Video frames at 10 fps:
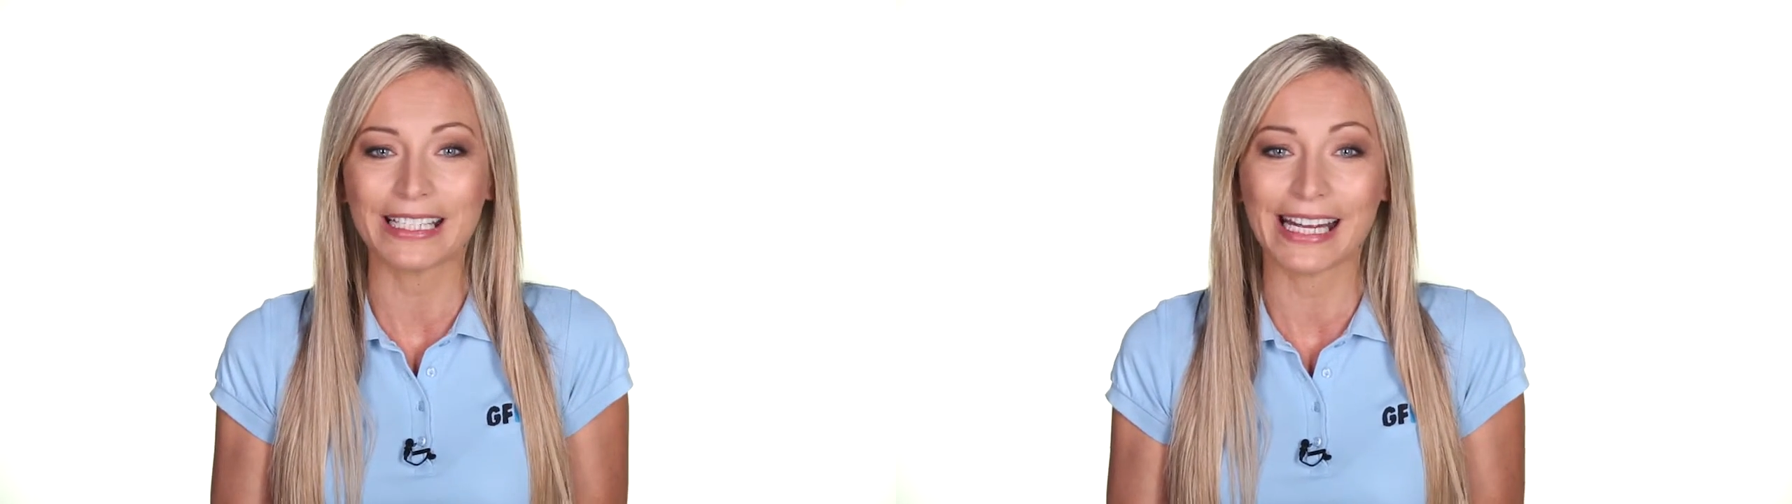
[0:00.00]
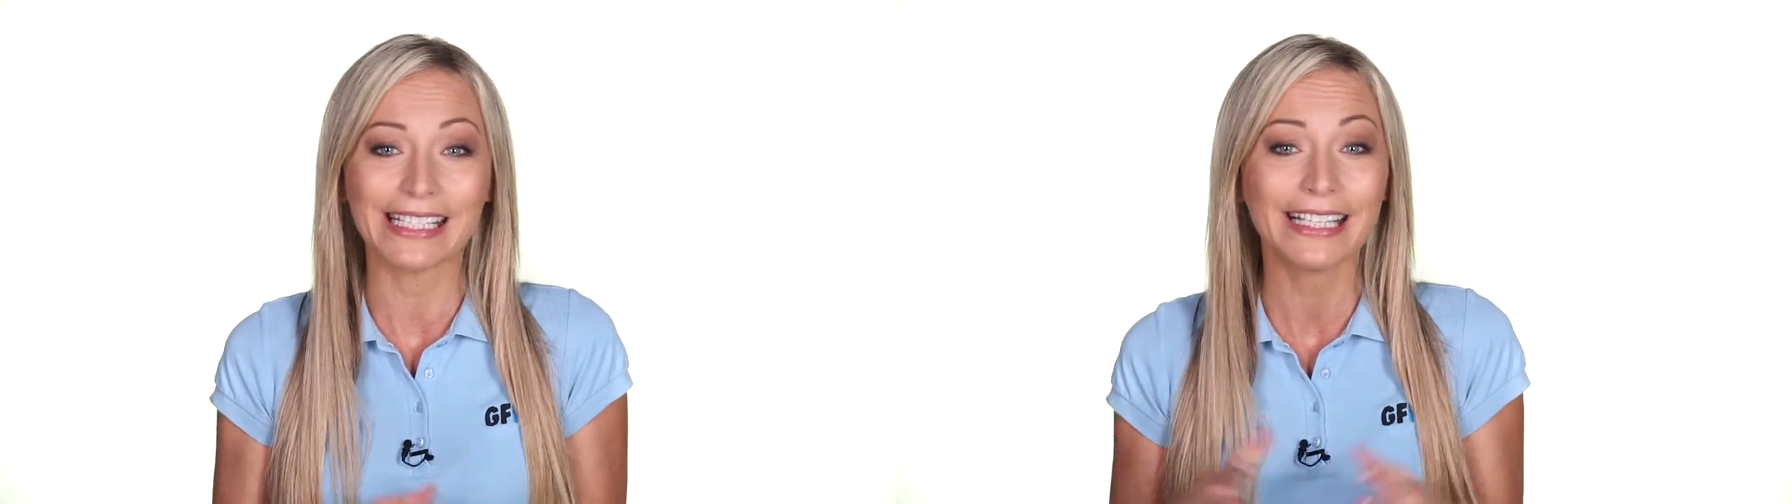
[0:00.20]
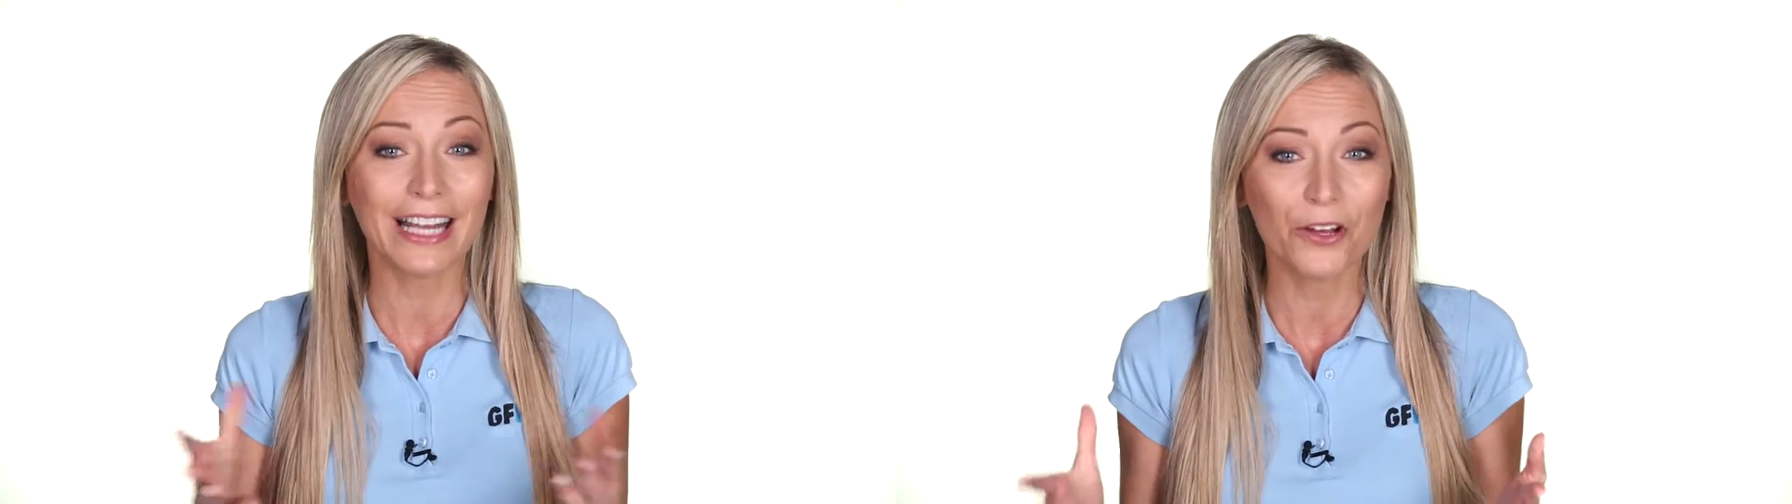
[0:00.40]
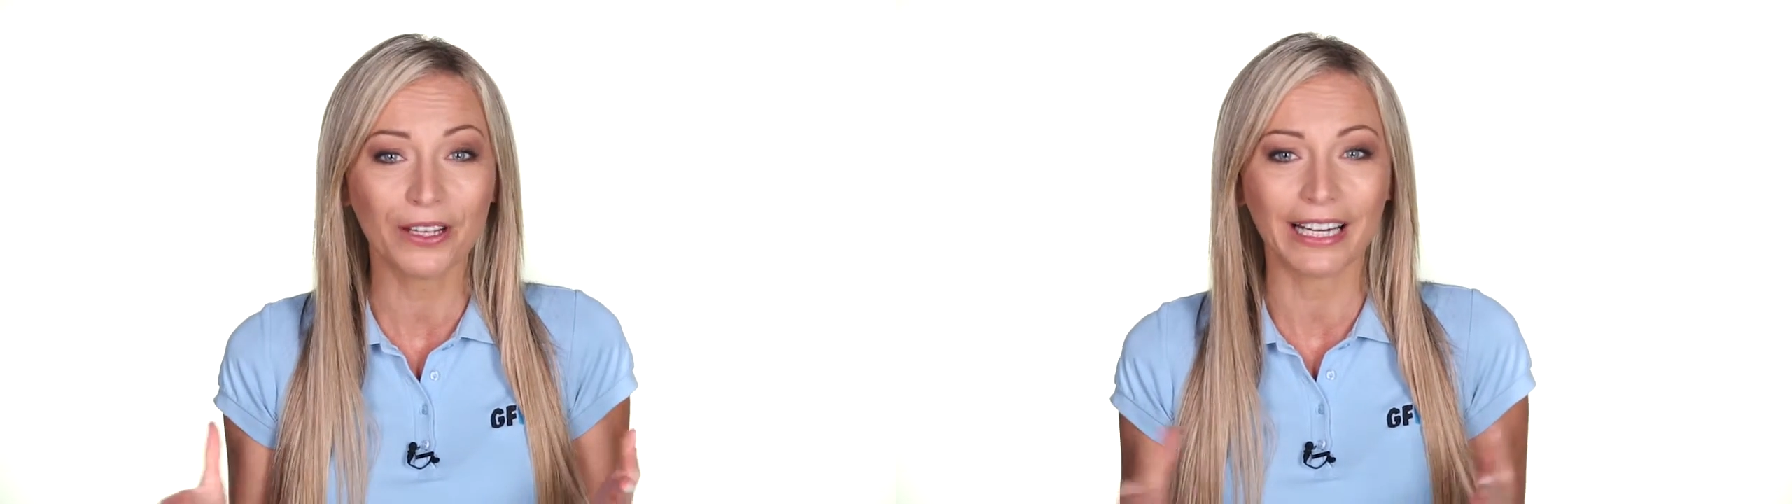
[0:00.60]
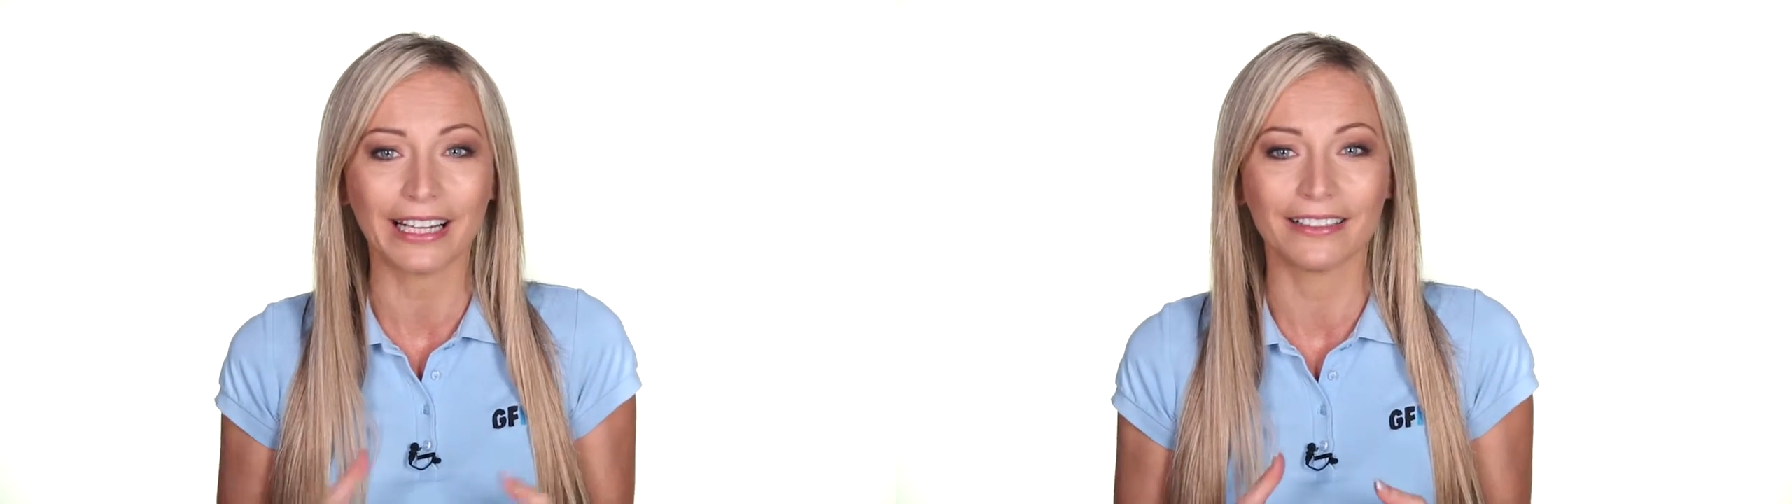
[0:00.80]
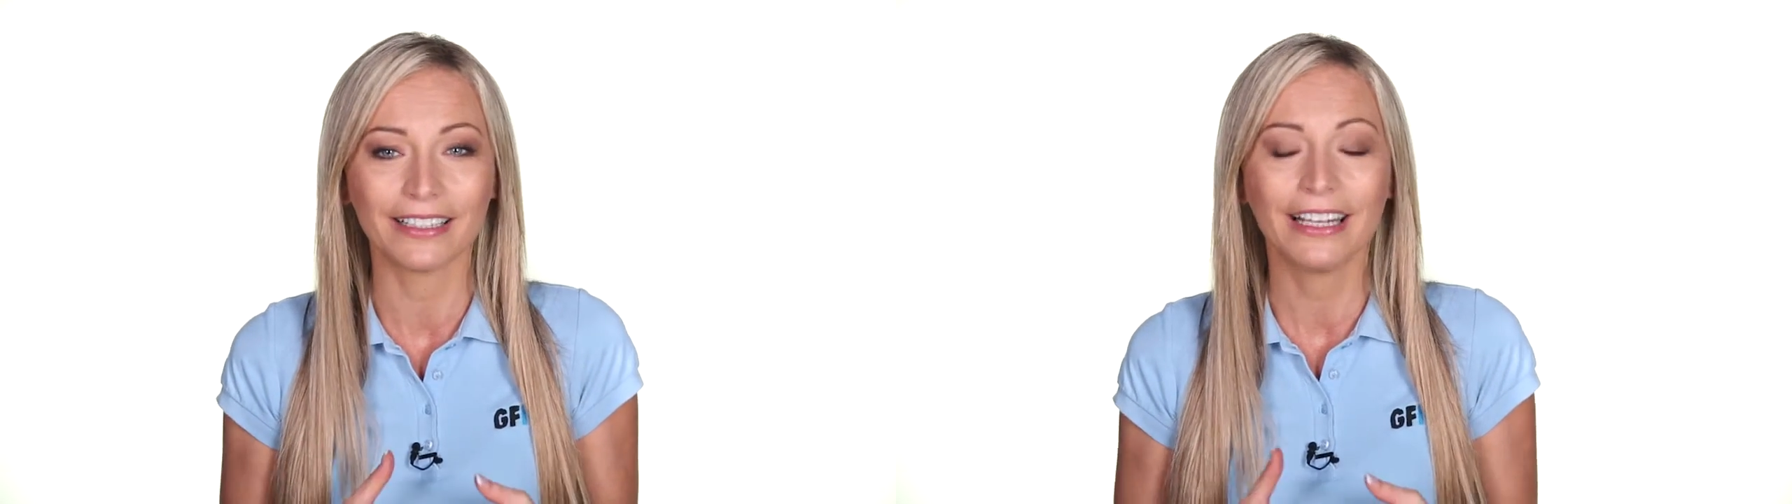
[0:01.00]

data locally,